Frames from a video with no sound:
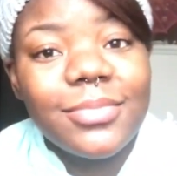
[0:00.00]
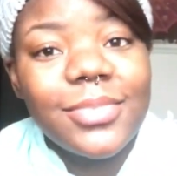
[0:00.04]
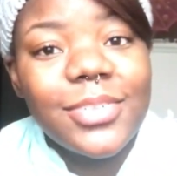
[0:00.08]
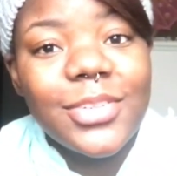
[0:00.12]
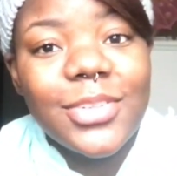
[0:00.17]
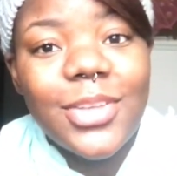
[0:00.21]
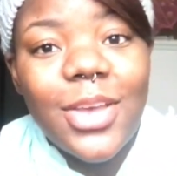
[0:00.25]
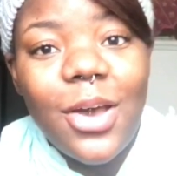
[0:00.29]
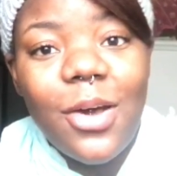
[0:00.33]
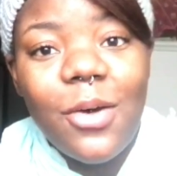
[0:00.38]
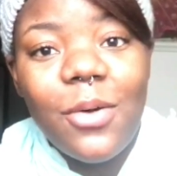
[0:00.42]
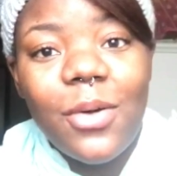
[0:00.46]

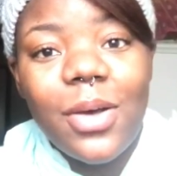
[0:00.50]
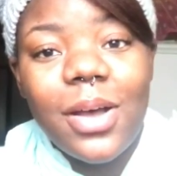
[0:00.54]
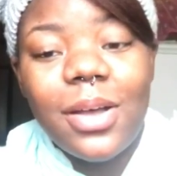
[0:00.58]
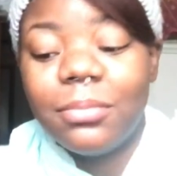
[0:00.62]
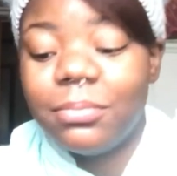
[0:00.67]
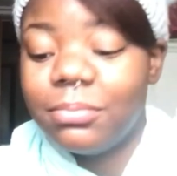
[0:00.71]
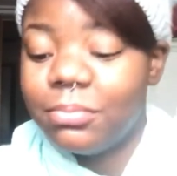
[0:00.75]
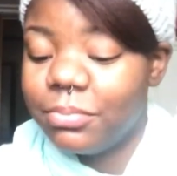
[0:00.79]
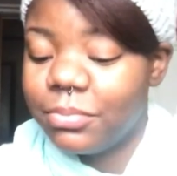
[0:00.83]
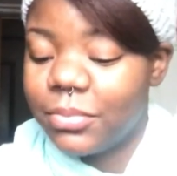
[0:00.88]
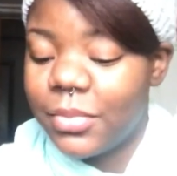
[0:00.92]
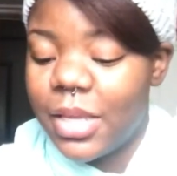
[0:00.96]
So,
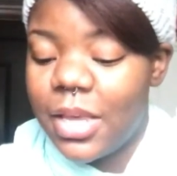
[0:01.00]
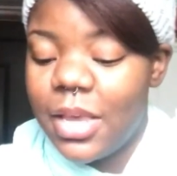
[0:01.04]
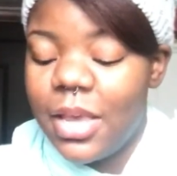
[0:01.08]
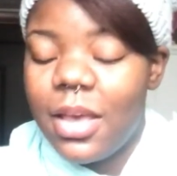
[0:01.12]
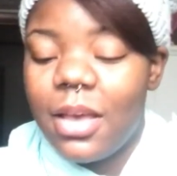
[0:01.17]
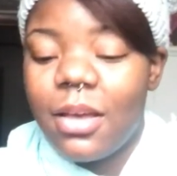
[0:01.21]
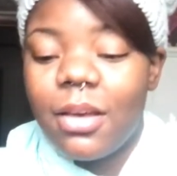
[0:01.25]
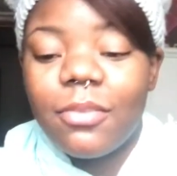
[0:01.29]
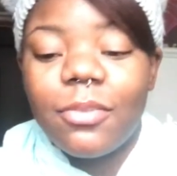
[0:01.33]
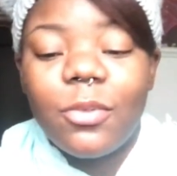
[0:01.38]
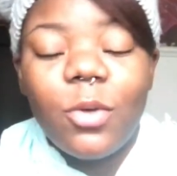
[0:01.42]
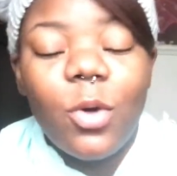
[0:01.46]

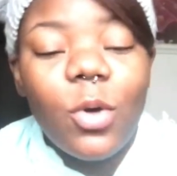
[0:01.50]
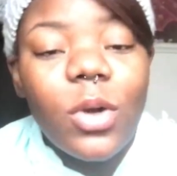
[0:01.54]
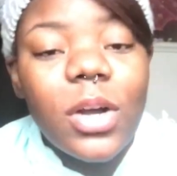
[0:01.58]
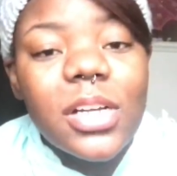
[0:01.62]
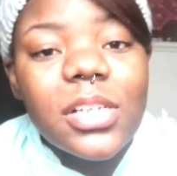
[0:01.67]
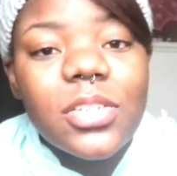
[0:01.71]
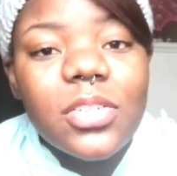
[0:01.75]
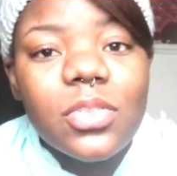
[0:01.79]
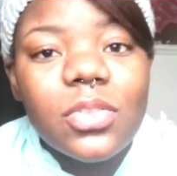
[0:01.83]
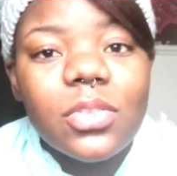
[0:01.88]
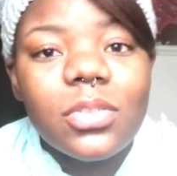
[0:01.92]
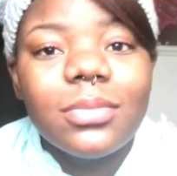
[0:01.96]
of
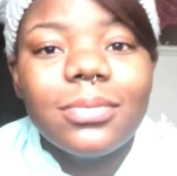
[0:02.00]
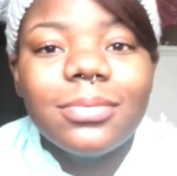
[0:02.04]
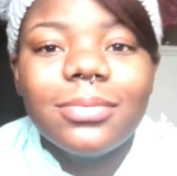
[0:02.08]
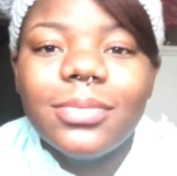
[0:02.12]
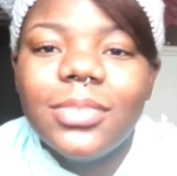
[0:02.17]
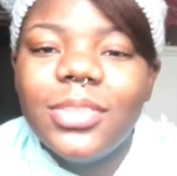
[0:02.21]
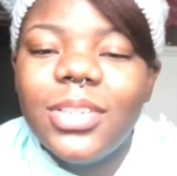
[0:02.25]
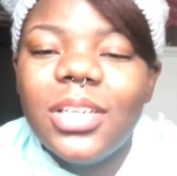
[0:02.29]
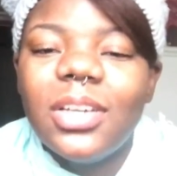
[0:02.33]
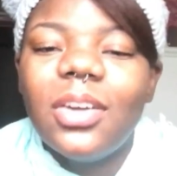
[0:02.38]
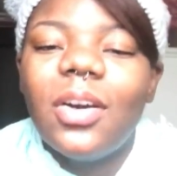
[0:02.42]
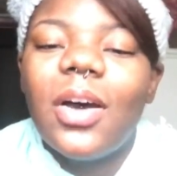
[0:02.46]
course,
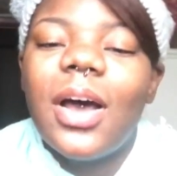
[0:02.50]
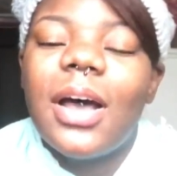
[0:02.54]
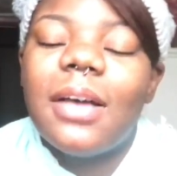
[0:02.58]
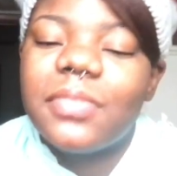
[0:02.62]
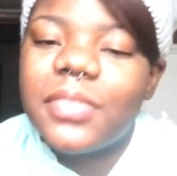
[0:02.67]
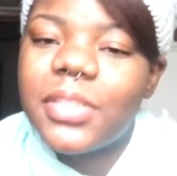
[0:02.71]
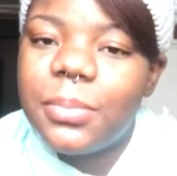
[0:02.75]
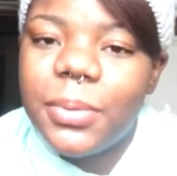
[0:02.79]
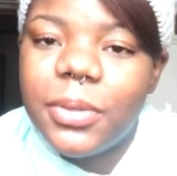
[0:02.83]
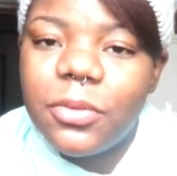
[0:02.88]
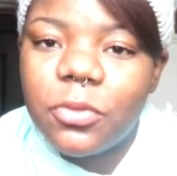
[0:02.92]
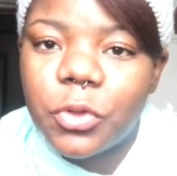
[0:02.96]
you don't have
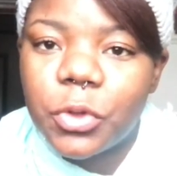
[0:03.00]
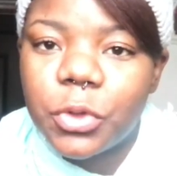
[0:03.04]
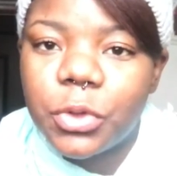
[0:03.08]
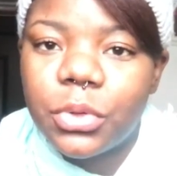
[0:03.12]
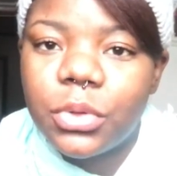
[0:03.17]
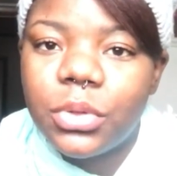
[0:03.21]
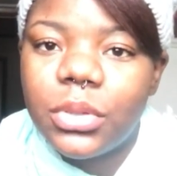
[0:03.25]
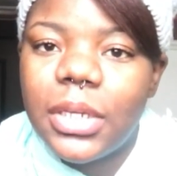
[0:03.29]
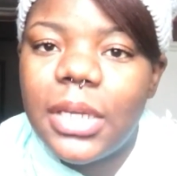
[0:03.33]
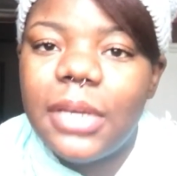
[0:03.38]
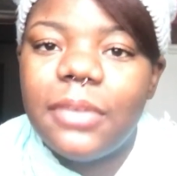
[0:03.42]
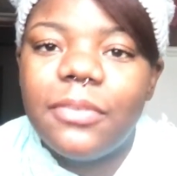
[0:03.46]
to be rude.